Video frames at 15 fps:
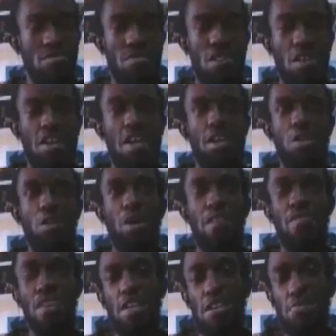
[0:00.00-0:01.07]
and you have
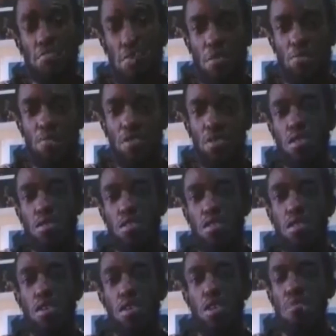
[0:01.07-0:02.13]
less props,
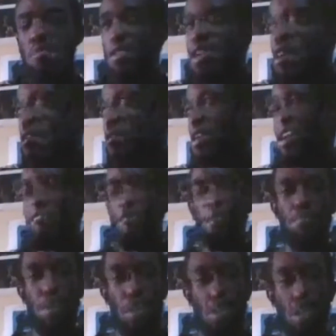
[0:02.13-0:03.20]
let me say you don't have the
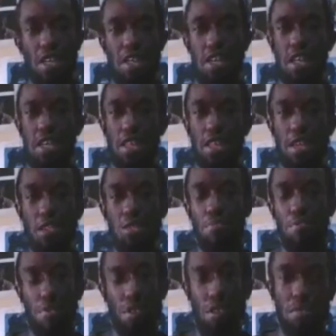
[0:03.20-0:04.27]
pictures like this to
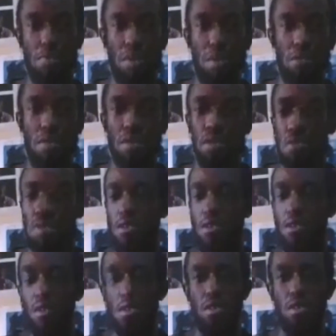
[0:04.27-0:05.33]
put in the background,
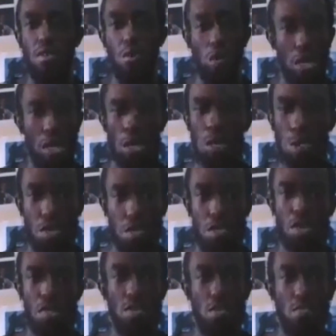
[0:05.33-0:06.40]
you just shoot
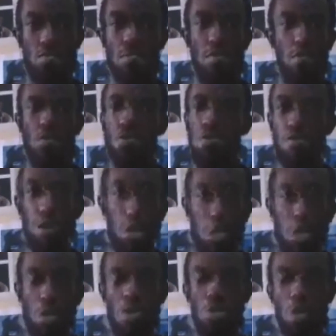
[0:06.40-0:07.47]
it maybe on green
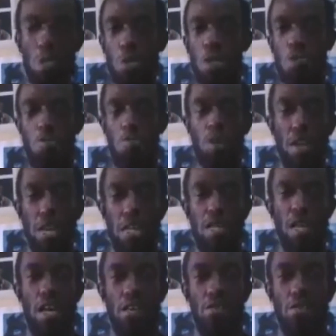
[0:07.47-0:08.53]
screen or shoot it plain,
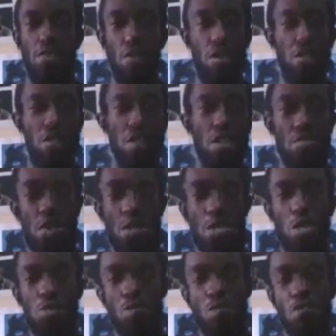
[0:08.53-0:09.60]
and you follow the
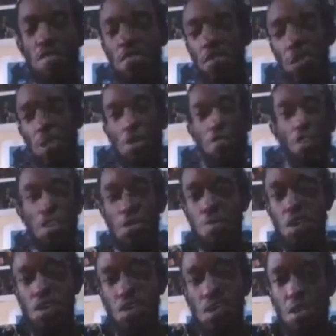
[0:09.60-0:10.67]
instructions of the visual effects
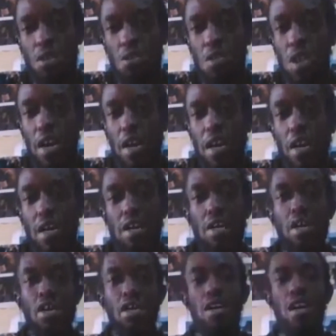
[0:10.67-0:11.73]
personnel you hire,
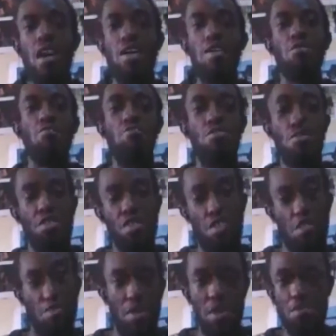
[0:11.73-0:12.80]
and they'll put this
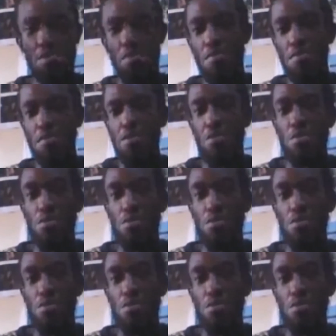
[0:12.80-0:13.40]
background for you.